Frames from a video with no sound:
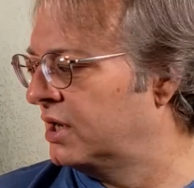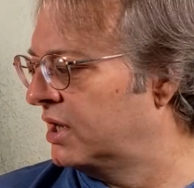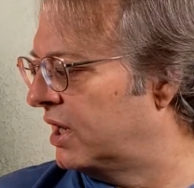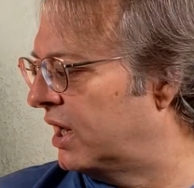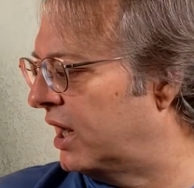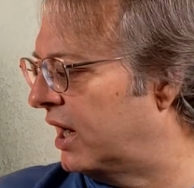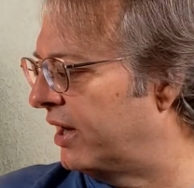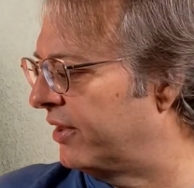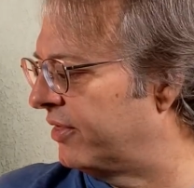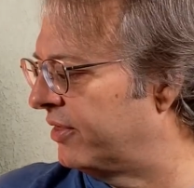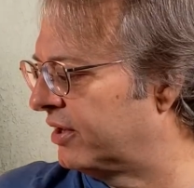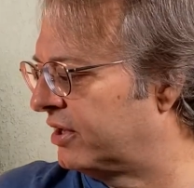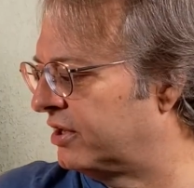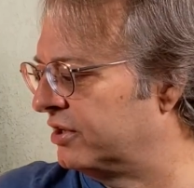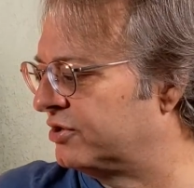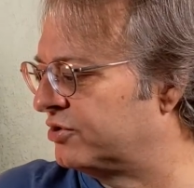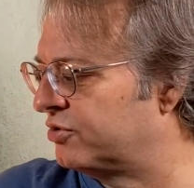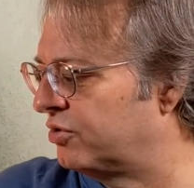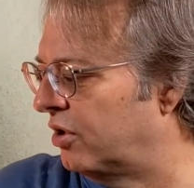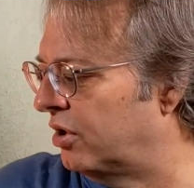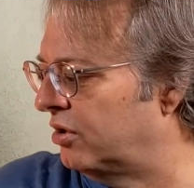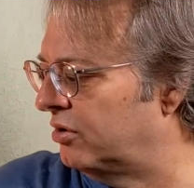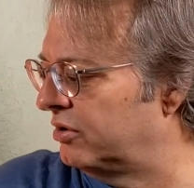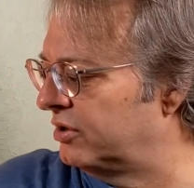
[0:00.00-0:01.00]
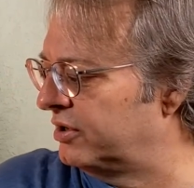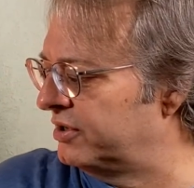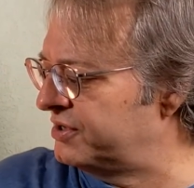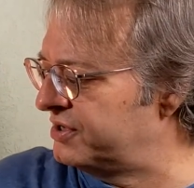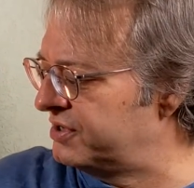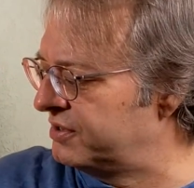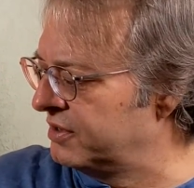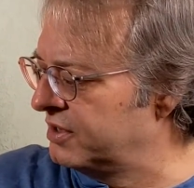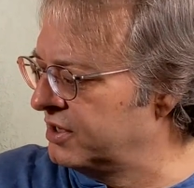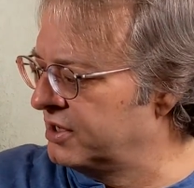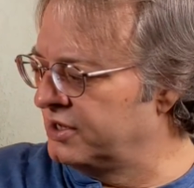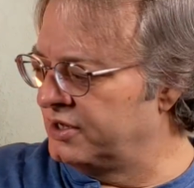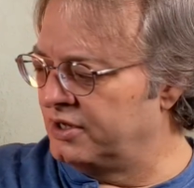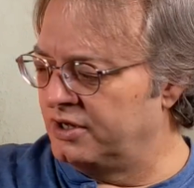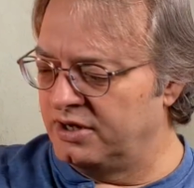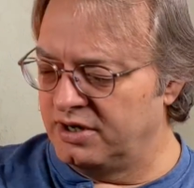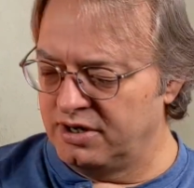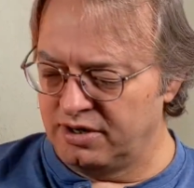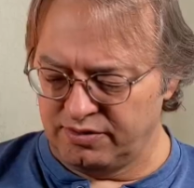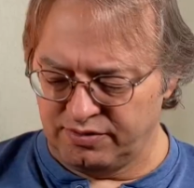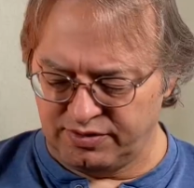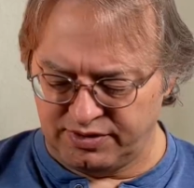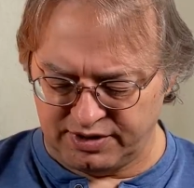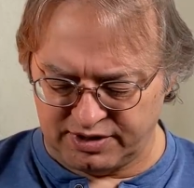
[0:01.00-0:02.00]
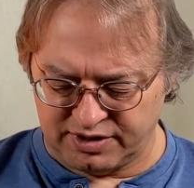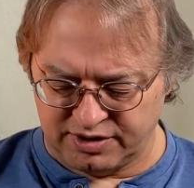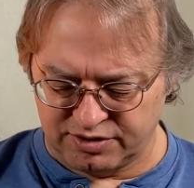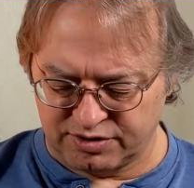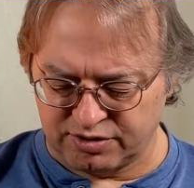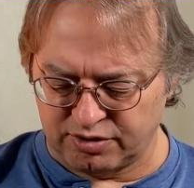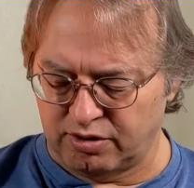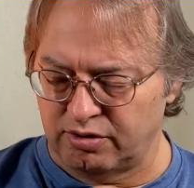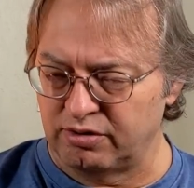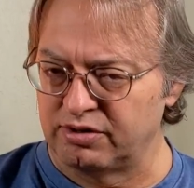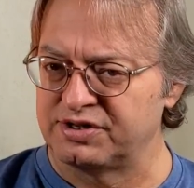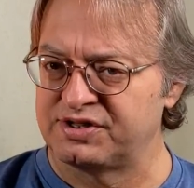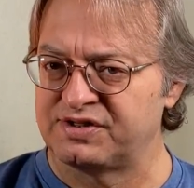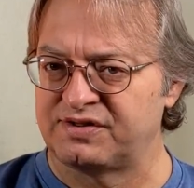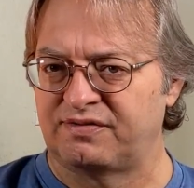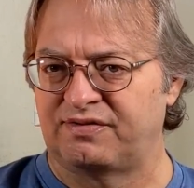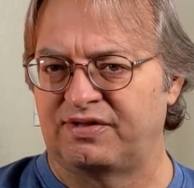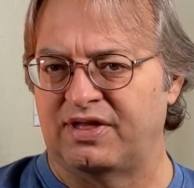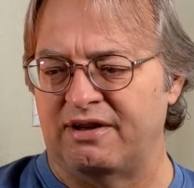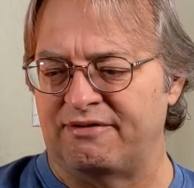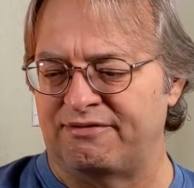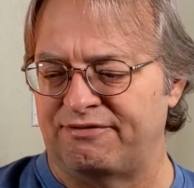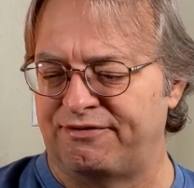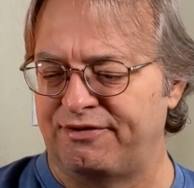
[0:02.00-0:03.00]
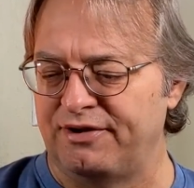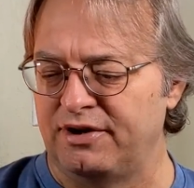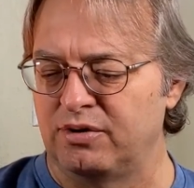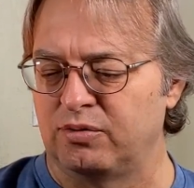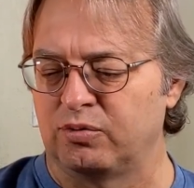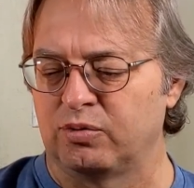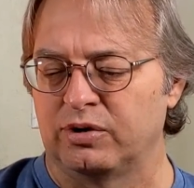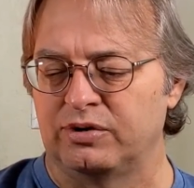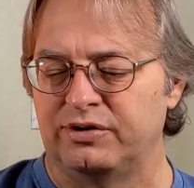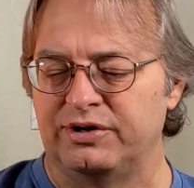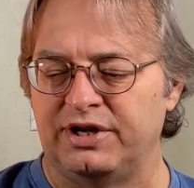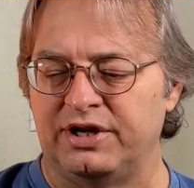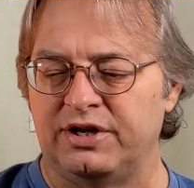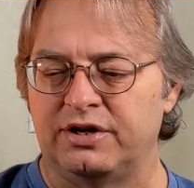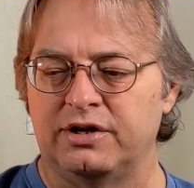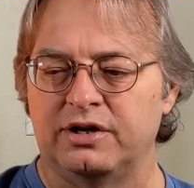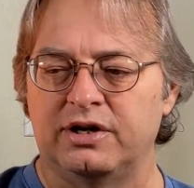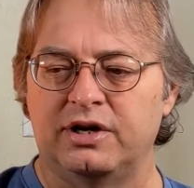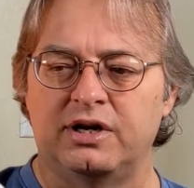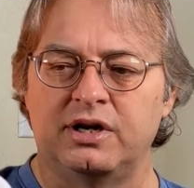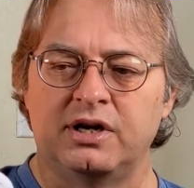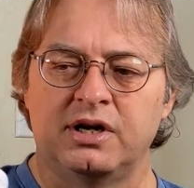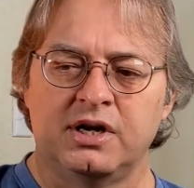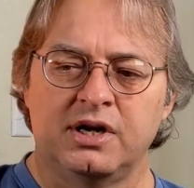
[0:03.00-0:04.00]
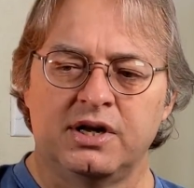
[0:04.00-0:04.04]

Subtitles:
The controllers, you know, they feel really good.